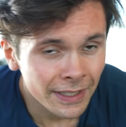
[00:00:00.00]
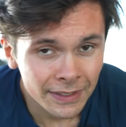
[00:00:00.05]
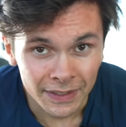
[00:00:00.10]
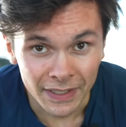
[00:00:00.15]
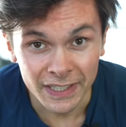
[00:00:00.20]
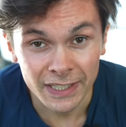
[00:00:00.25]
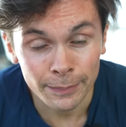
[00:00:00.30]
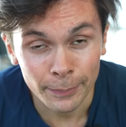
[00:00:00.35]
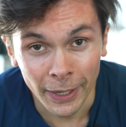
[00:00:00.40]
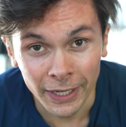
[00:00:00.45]

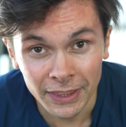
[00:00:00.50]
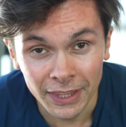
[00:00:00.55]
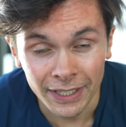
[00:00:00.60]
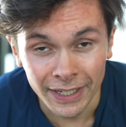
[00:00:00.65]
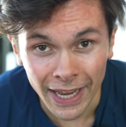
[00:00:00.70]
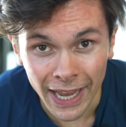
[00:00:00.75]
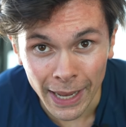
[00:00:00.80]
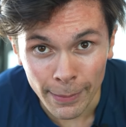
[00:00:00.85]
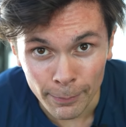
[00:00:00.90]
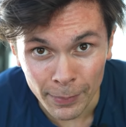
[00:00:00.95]
Despite the
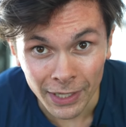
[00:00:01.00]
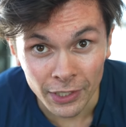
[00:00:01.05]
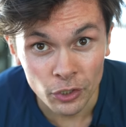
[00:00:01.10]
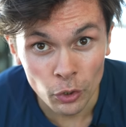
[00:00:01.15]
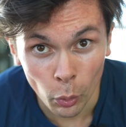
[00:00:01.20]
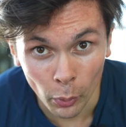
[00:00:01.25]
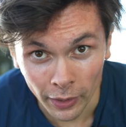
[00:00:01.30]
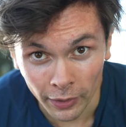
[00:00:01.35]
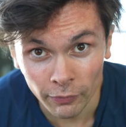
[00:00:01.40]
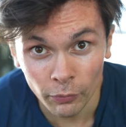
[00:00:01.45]
name being
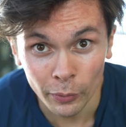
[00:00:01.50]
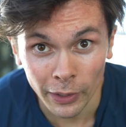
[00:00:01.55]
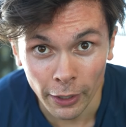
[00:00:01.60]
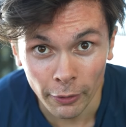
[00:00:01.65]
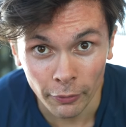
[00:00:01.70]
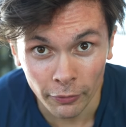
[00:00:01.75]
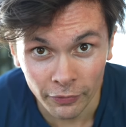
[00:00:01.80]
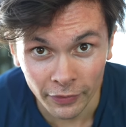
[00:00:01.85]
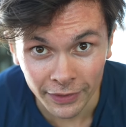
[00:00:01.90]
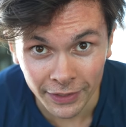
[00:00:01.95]
24
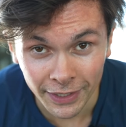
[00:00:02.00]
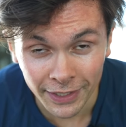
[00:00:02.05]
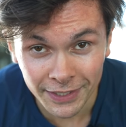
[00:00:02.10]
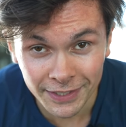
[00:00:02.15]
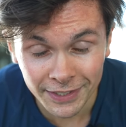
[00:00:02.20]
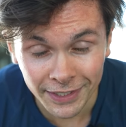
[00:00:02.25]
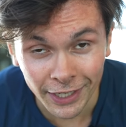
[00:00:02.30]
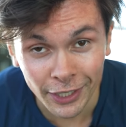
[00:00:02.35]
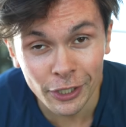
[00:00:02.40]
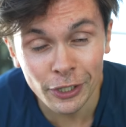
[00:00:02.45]
Hour
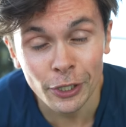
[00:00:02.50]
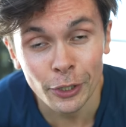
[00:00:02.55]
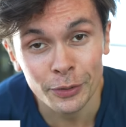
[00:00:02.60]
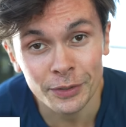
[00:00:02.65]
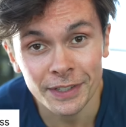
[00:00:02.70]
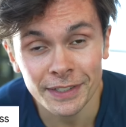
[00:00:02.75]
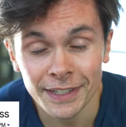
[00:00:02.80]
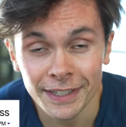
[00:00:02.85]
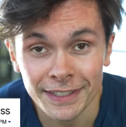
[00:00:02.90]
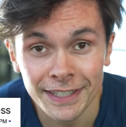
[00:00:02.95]
Fitness, it
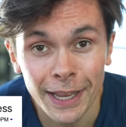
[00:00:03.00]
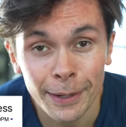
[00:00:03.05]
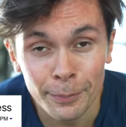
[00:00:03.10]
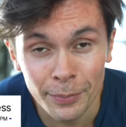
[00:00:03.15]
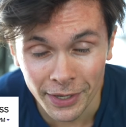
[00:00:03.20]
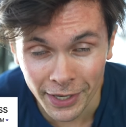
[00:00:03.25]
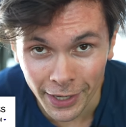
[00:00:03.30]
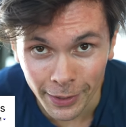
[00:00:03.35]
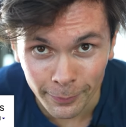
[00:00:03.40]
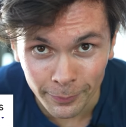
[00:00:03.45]
closes at 10
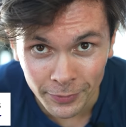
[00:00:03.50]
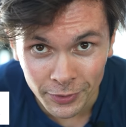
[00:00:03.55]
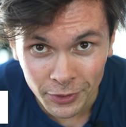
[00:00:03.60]
p.m.